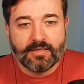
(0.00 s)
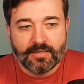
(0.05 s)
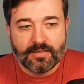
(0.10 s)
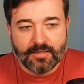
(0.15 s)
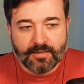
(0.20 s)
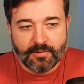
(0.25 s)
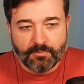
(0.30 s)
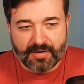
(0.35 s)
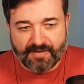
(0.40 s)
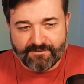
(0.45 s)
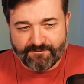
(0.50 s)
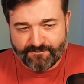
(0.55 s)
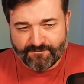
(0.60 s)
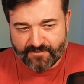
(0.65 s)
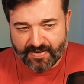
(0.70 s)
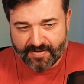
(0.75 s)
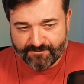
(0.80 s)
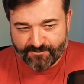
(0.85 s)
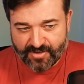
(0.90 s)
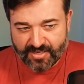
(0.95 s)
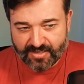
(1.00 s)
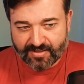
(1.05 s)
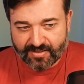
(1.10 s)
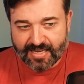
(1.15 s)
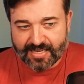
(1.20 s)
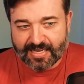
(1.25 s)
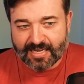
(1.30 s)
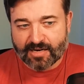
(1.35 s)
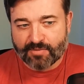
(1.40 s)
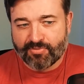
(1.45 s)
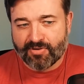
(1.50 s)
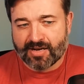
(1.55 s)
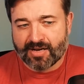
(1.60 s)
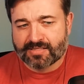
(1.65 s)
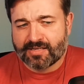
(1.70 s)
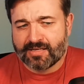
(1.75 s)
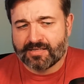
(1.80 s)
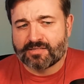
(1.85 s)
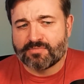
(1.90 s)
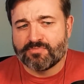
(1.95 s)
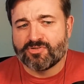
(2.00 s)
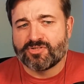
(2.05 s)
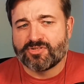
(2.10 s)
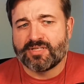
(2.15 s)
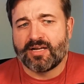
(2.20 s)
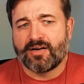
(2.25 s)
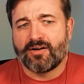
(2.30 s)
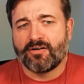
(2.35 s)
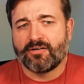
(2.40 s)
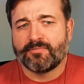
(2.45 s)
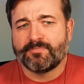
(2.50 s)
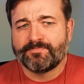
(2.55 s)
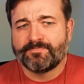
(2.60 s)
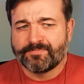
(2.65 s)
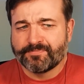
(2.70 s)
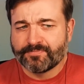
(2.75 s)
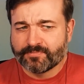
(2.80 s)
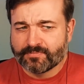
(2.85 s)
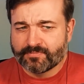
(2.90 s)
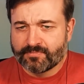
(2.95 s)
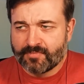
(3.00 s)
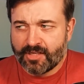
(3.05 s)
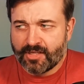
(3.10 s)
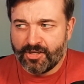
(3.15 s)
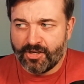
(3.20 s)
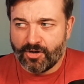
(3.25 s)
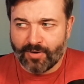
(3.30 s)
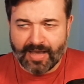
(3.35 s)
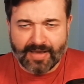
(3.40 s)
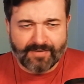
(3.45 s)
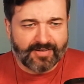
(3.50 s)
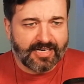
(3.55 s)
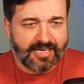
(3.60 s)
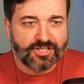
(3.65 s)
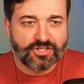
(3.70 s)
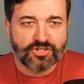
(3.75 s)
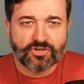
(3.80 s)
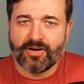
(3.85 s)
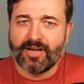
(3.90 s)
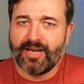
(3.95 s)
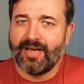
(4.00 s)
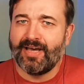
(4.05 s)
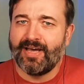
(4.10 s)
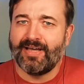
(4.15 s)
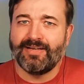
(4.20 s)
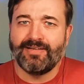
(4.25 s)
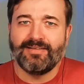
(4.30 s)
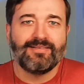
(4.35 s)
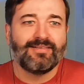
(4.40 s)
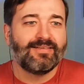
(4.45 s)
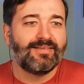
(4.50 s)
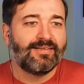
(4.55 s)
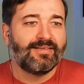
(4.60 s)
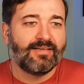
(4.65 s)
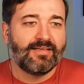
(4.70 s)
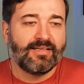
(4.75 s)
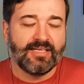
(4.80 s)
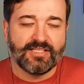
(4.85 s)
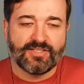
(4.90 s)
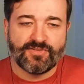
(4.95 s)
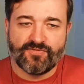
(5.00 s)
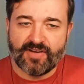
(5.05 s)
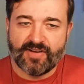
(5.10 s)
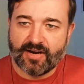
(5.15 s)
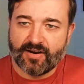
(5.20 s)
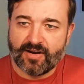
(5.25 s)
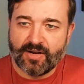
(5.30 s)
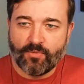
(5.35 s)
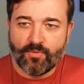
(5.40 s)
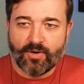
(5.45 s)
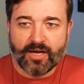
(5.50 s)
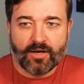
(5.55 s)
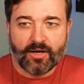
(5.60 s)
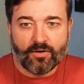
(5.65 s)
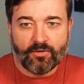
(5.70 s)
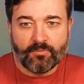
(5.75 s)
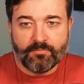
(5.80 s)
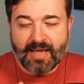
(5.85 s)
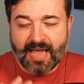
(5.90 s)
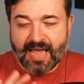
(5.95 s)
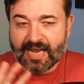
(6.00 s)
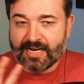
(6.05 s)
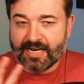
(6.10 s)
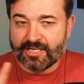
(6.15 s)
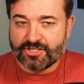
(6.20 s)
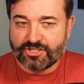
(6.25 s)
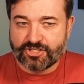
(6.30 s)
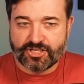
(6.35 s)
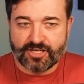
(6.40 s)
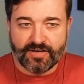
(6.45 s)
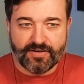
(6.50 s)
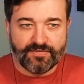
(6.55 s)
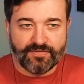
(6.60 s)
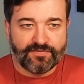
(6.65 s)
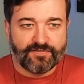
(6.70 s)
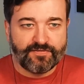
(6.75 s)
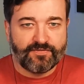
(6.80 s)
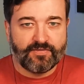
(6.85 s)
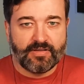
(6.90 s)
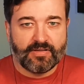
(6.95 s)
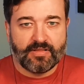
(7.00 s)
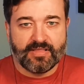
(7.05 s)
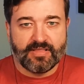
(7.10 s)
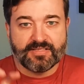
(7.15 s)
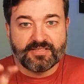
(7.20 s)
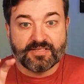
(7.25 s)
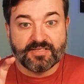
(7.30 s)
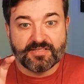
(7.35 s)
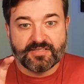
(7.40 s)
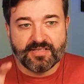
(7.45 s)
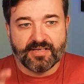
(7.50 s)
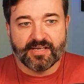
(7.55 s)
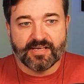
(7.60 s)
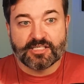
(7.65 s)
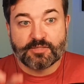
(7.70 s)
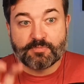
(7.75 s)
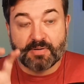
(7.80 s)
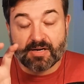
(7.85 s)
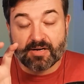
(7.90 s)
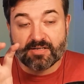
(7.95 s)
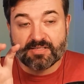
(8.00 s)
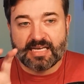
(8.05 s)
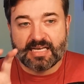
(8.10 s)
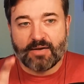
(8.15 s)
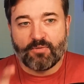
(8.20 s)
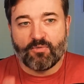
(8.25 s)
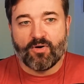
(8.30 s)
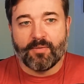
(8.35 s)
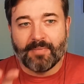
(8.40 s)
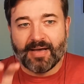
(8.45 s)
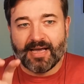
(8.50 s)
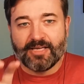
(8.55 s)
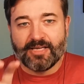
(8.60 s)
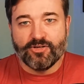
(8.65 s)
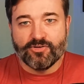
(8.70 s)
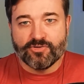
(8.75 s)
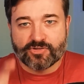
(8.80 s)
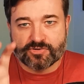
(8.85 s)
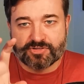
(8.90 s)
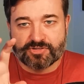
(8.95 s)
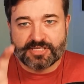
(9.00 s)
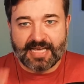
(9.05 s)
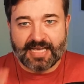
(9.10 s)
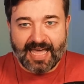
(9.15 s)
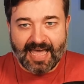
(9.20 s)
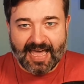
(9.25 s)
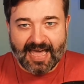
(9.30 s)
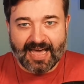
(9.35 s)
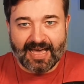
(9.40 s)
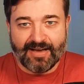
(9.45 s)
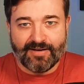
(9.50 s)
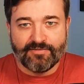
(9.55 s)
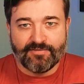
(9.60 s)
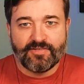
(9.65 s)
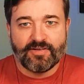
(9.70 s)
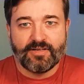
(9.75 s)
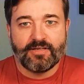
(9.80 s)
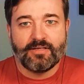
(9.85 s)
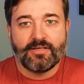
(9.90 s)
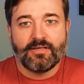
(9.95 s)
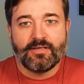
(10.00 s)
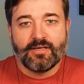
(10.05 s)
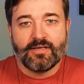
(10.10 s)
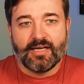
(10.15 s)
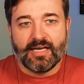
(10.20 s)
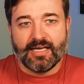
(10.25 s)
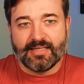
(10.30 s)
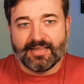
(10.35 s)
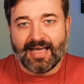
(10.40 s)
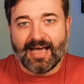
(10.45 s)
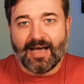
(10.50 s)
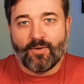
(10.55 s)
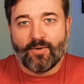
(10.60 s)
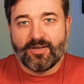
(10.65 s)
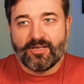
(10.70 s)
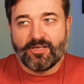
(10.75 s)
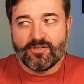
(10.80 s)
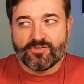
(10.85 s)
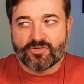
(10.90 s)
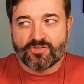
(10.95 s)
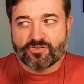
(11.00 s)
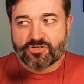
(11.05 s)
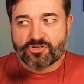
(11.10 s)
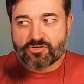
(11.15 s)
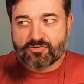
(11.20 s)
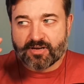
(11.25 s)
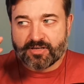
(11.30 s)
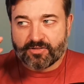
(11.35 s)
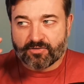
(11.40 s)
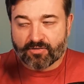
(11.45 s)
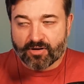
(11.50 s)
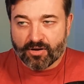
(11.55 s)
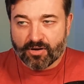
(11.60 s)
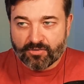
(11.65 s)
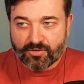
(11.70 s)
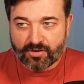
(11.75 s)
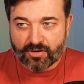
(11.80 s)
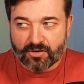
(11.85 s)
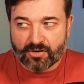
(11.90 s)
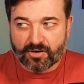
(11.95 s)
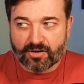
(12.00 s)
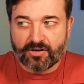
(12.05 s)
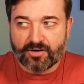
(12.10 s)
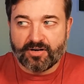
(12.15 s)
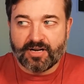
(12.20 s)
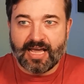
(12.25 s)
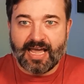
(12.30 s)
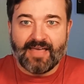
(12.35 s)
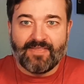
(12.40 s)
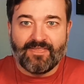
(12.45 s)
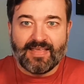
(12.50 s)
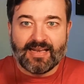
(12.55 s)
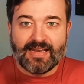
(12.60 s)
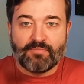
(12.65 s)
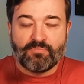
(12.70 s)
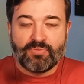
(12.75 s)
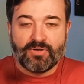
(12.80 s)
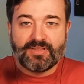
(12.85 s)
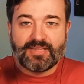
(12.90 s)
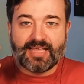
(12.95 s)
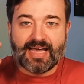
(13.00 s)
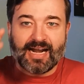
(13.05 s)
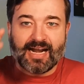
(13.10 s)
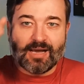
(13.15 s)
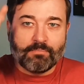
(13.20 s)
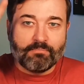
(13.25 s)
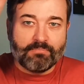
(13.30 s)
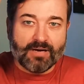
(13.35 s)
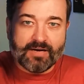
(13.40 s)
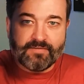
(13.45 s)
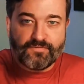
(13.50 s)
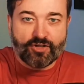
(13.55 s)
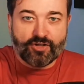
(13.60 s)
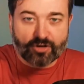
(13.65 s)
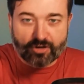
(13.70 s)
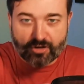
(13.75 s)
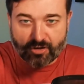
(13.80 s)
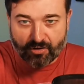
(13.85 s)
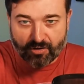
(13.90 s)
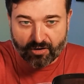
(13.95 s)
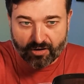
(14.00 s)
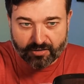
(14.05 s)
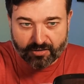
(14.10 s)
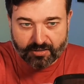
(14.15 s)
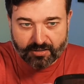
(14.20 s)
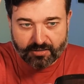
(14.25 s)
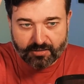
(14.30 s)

But I feel like enterprise customers that are, have an intranet, it's very well managed of this is the experience I want my users to have, allowing users to create their own card and then put that above your card